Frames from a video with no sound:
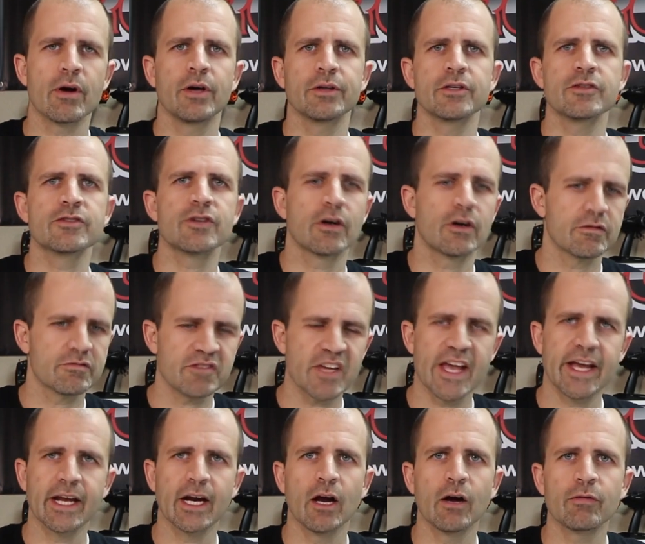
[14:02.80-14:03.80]
put it on the dirt,
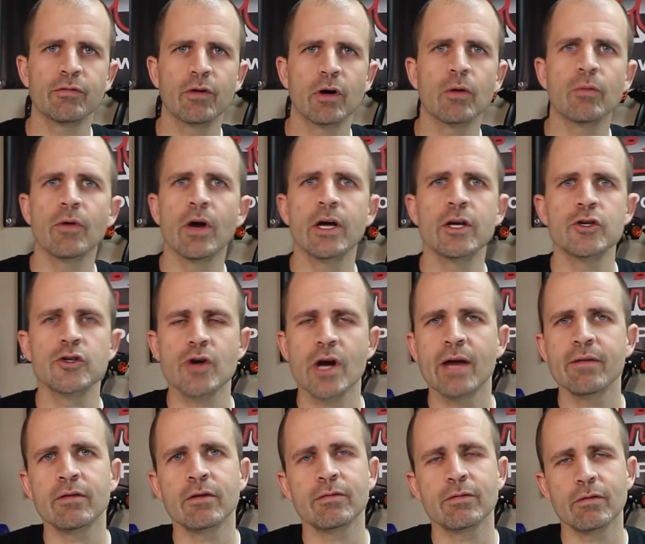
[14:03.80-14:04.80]
take it out for a run,
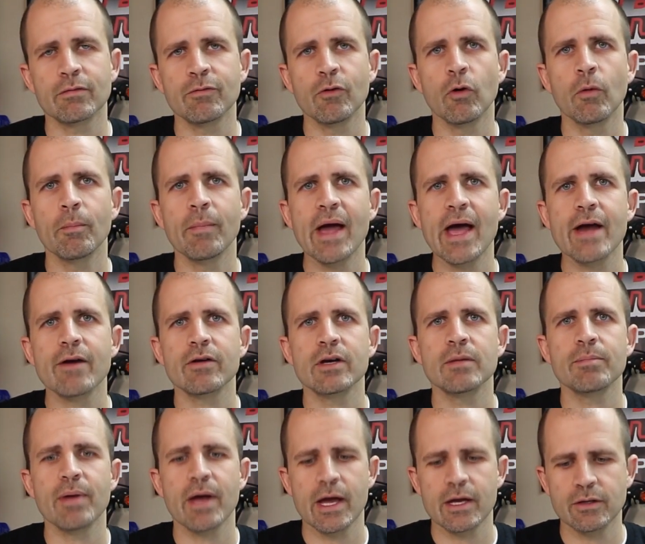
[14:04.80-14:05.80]
drive it for full
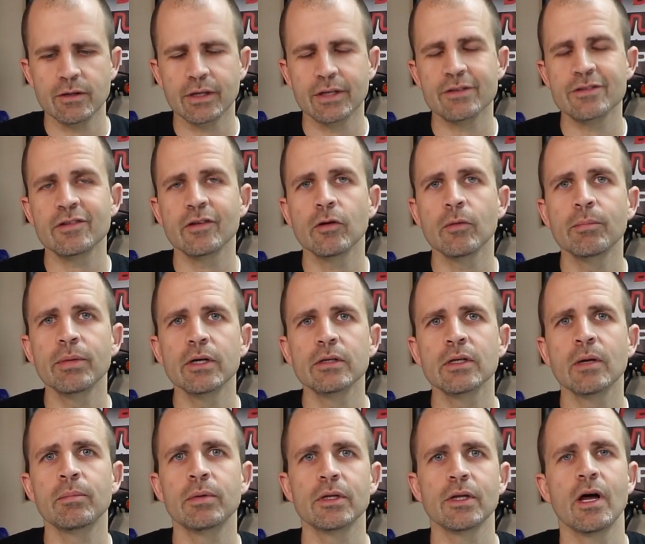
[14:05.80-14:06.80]
battery pack, you can still
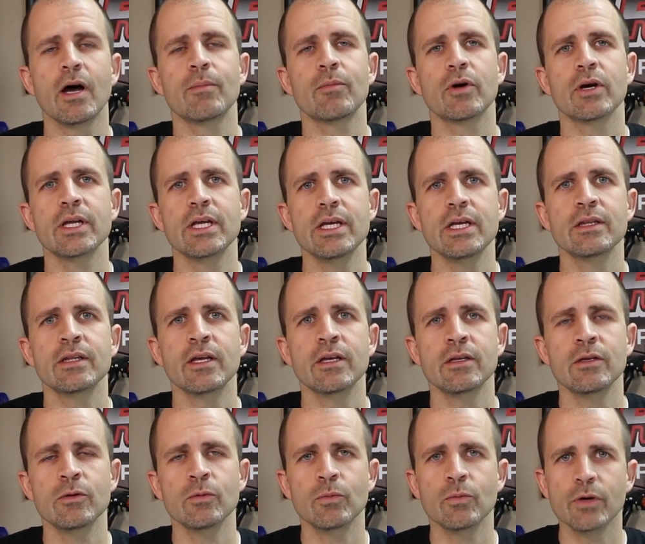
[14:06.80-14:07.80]
build up a lot more heat
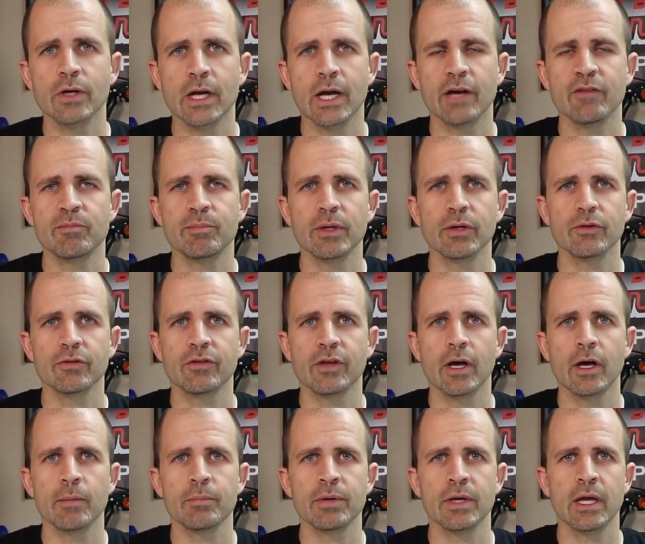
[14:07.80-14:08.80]
than you would have built
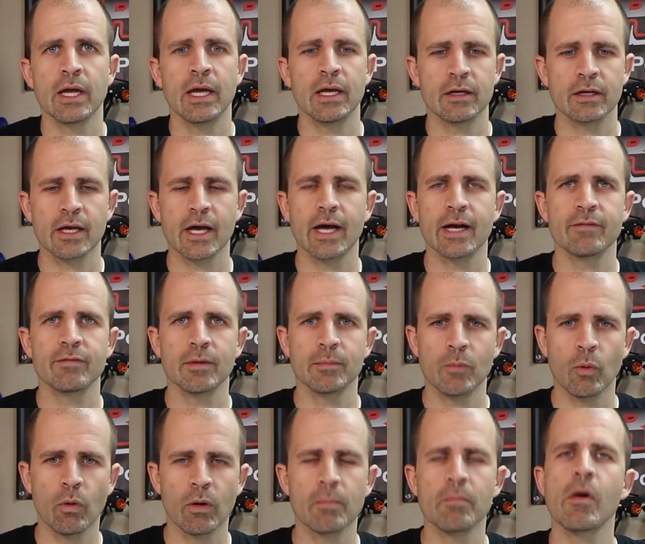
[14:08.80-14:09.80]
up in kind of a
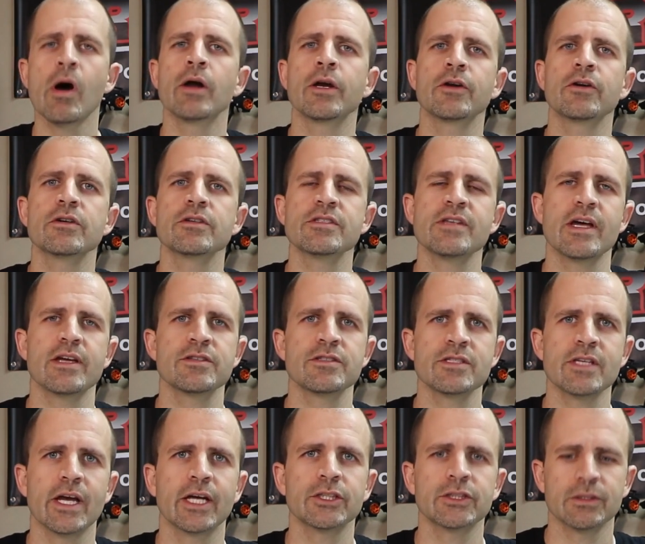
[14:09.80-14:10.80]
more monitor
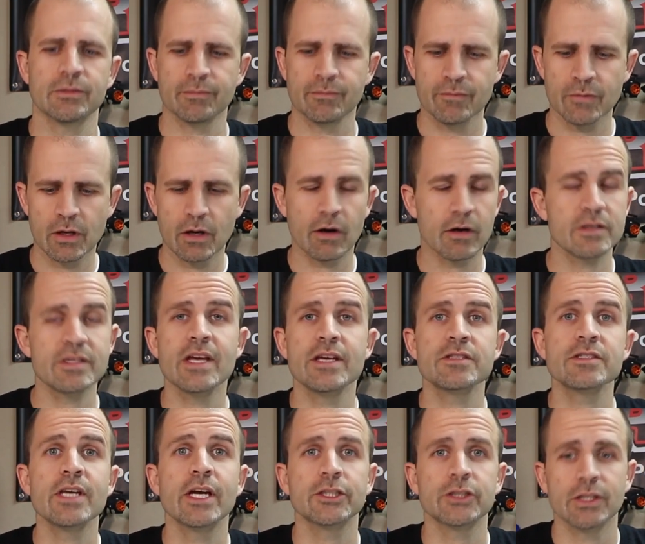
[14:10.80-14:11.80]
test section or
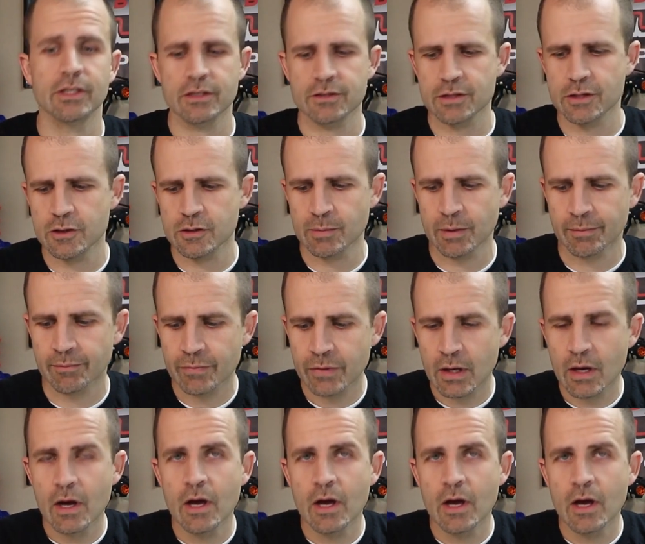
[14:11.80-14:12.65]
test session, excuse me.